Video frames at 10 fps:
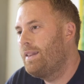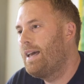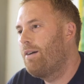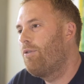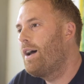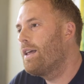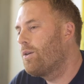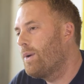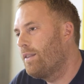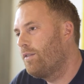been there
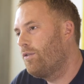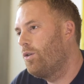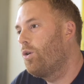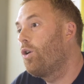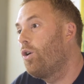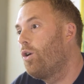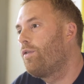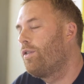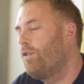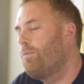right the way through, on and
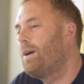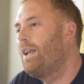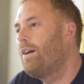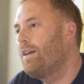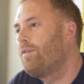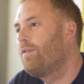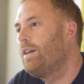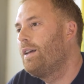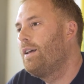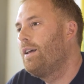off, through my life.
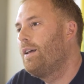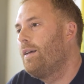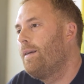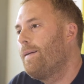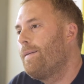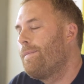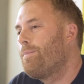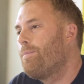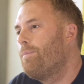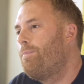
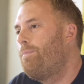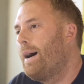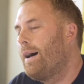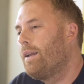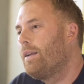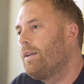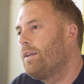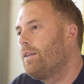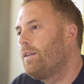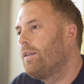But
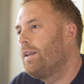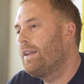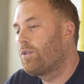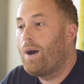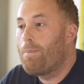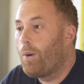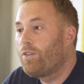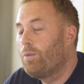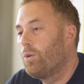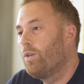it's quite
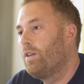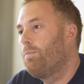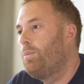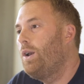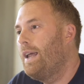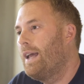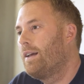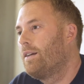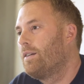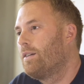possible that the
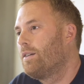bullying